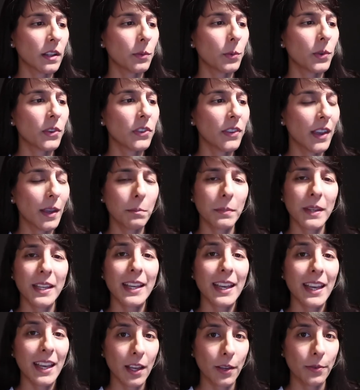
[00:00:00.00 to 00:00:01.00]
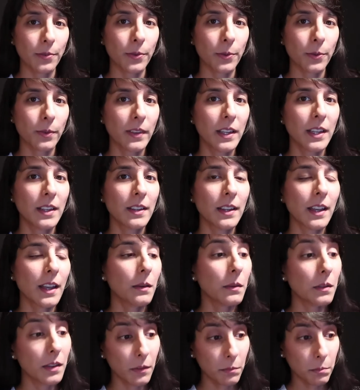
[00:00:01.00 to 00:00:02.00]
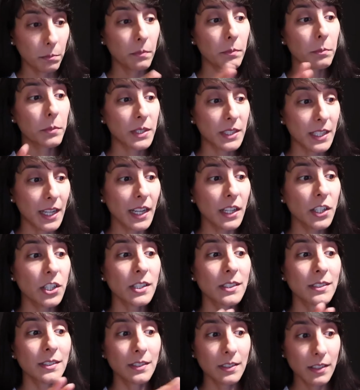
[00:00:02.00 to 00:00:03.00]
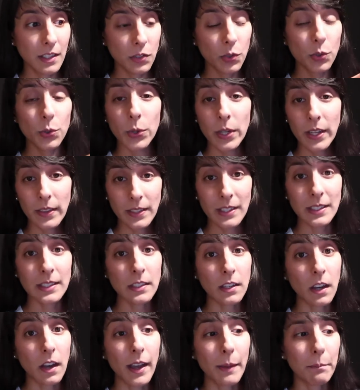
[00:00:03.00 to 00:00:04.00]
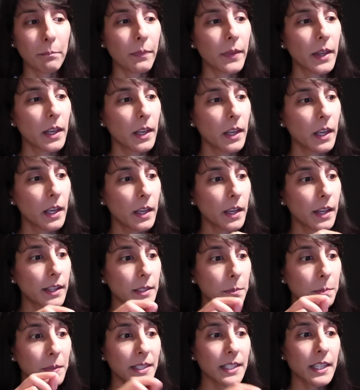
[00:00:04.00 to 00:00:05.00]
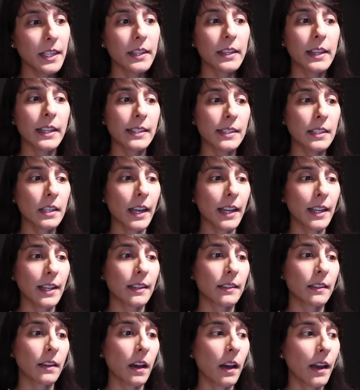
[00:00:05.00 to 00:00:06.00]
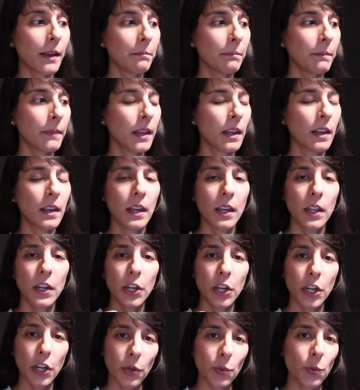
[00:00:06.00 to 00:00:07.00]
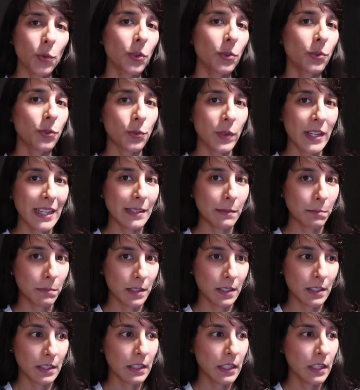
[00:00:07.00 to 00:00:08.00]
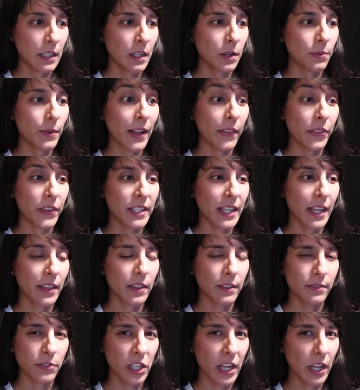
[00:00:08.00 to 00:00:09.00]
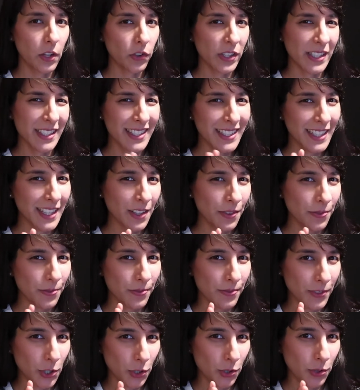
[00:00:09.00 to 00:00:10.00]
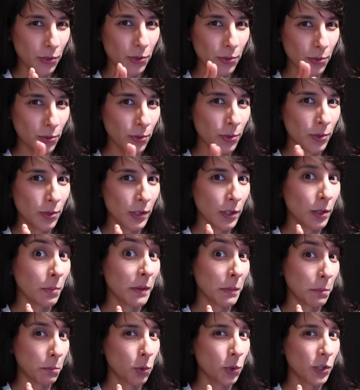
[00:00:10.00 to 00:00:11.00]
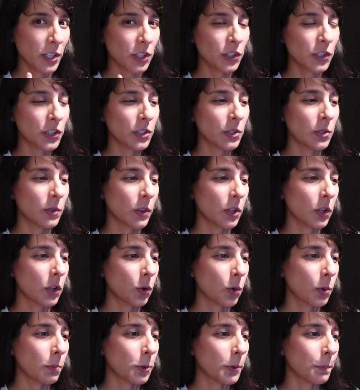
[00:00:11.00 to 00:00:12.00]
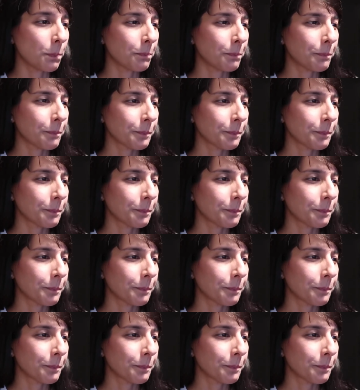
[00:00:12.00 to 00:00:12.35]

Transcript: I would say be careful. Okay, protection is good at this time. It's a particularly psychic time. Note your dreams around the 10th of January. See if you're a little bit more in tune than normal.